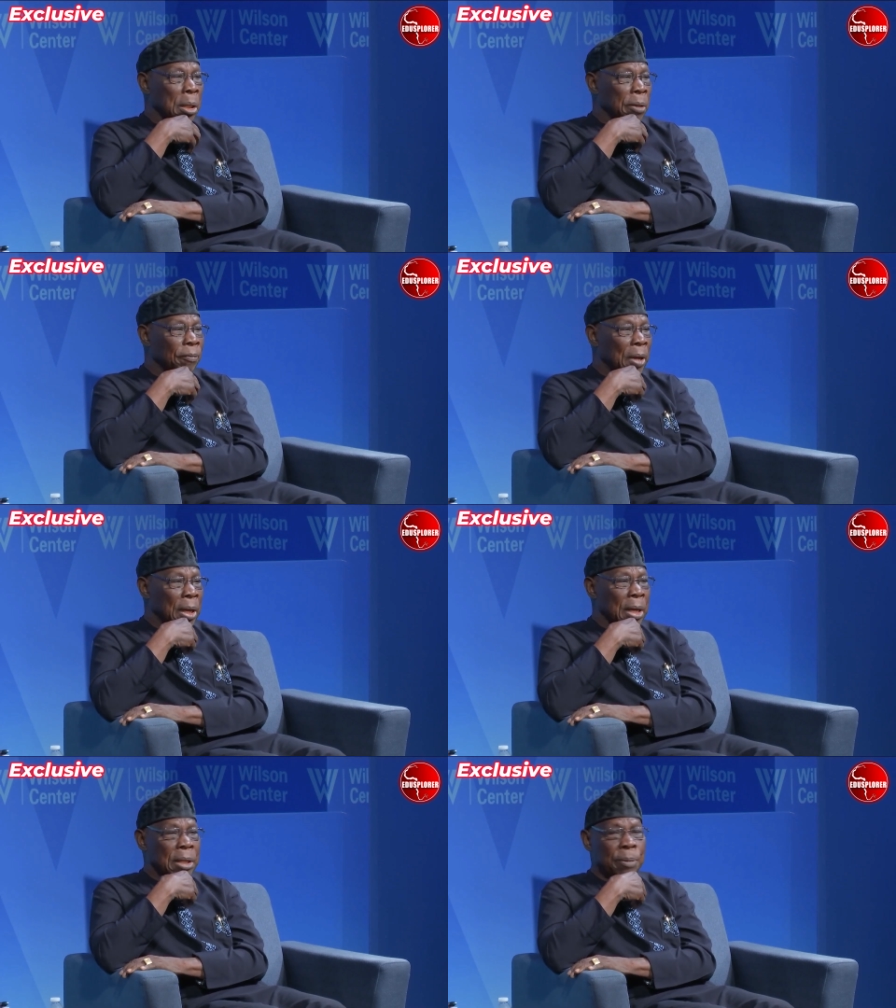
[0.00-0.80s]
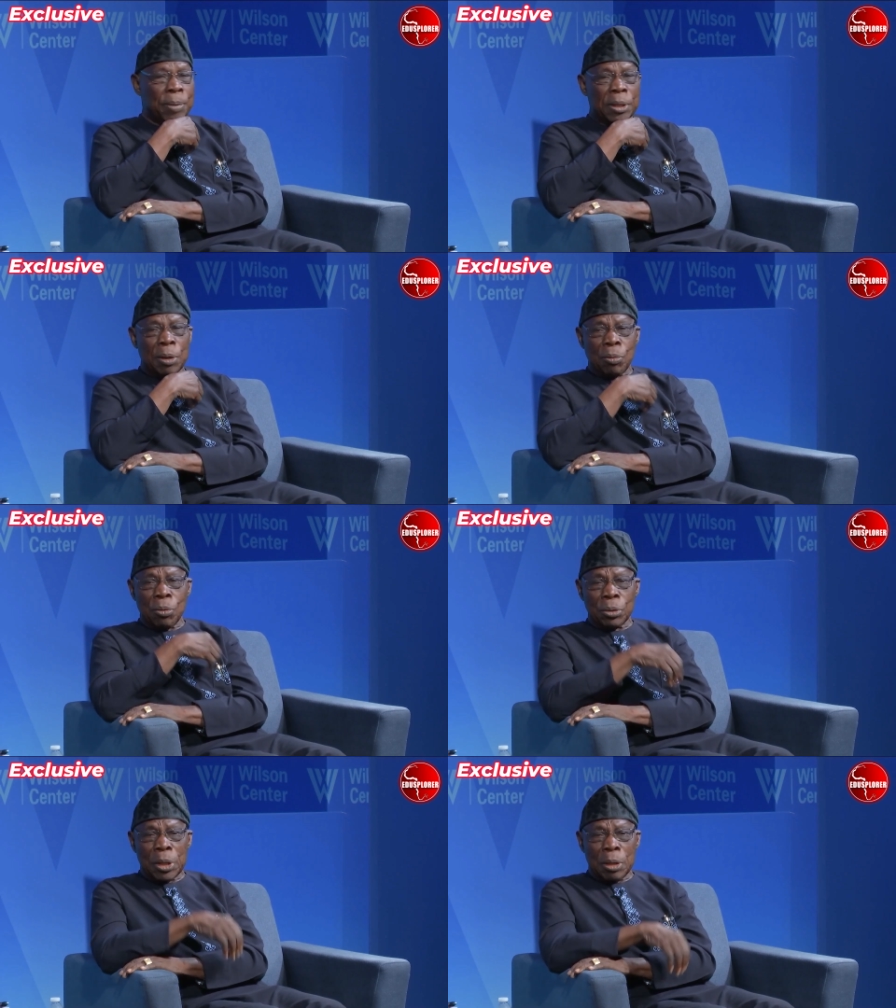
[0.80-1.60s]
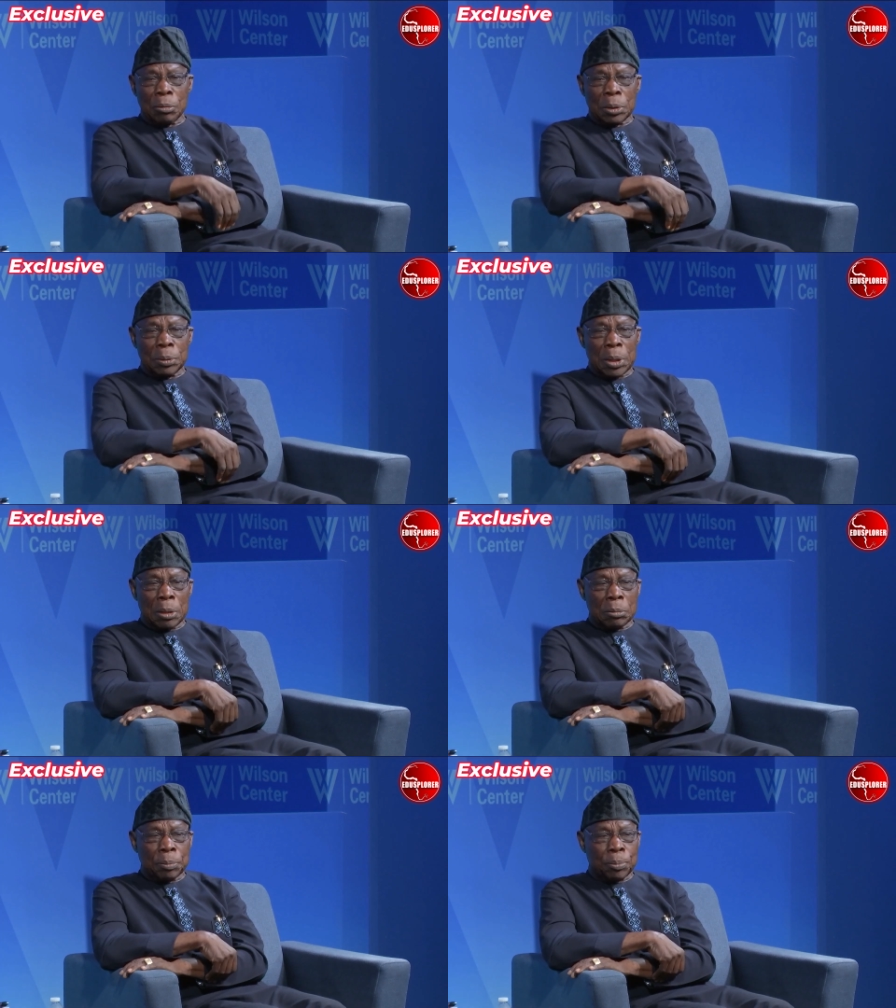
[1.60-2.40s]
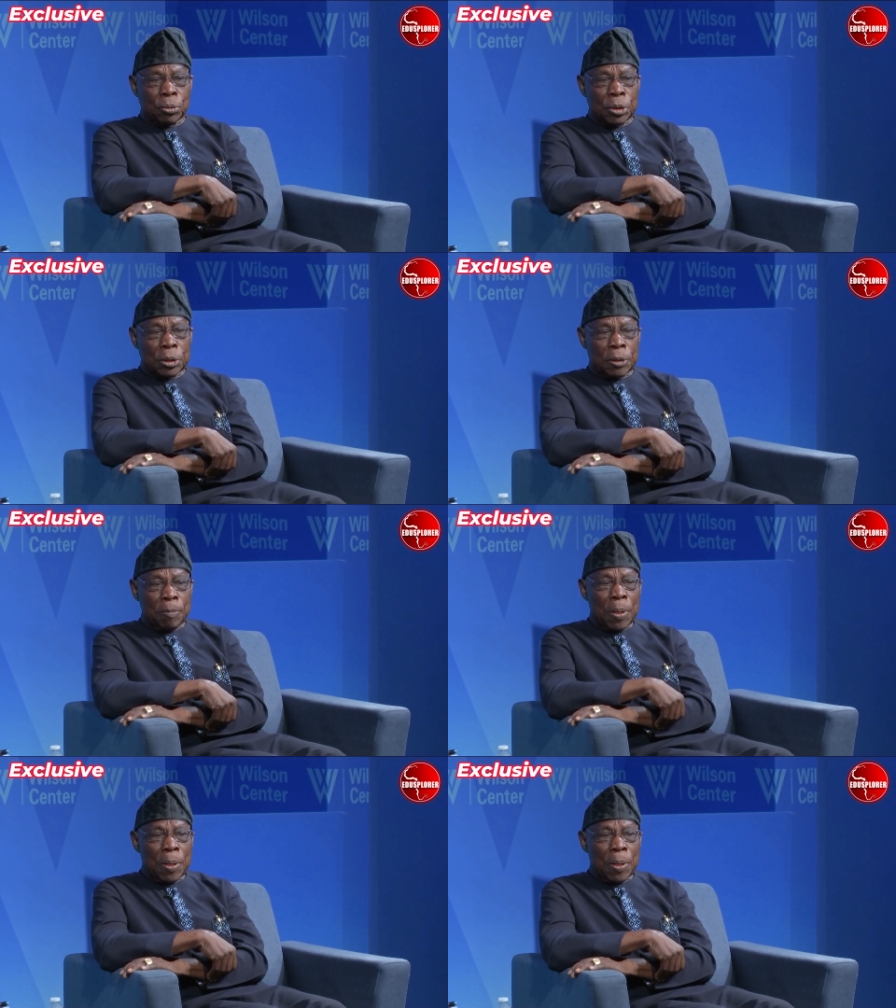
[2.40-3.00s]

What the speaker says: if I get a better word, I will put it,